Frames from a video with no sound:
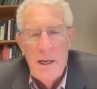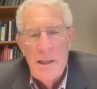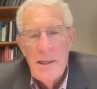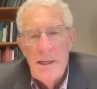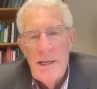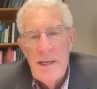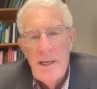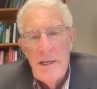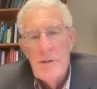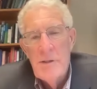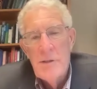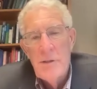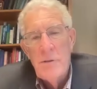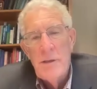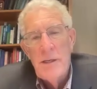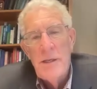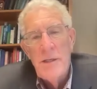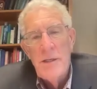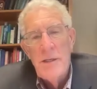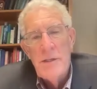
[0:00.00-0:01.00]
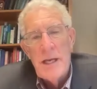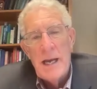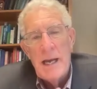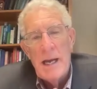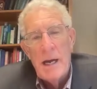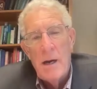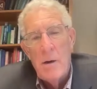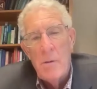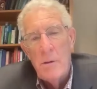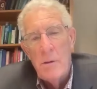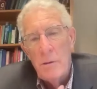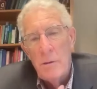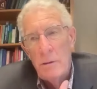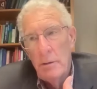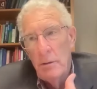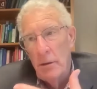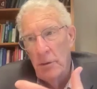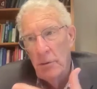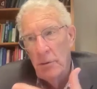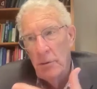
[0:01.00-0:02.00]
Cancer is the
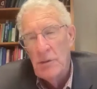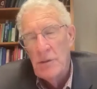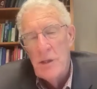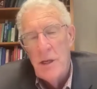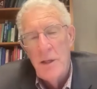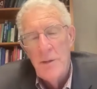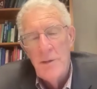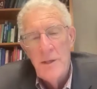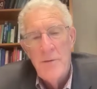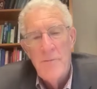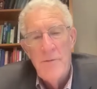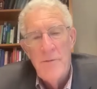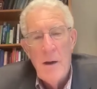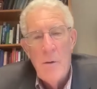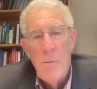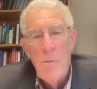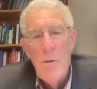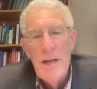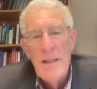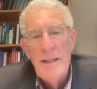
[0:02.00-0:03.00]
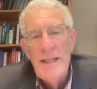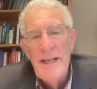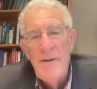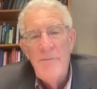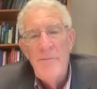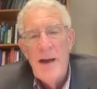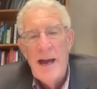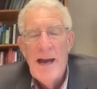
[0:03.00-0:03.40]
result of how we live